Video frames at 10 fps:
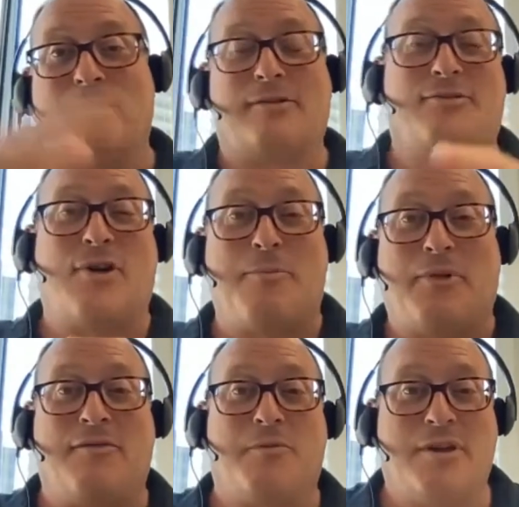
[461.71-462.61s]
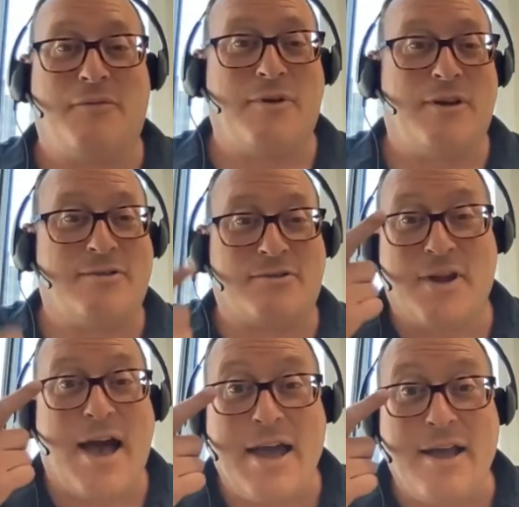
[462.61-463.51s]
extrapolating from a different
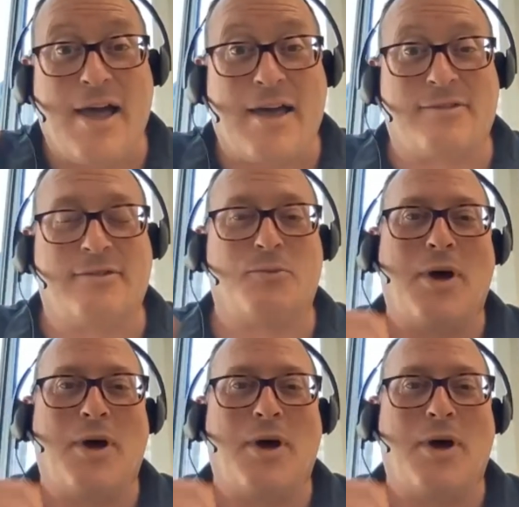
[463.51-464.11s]
industry, eyeglasses.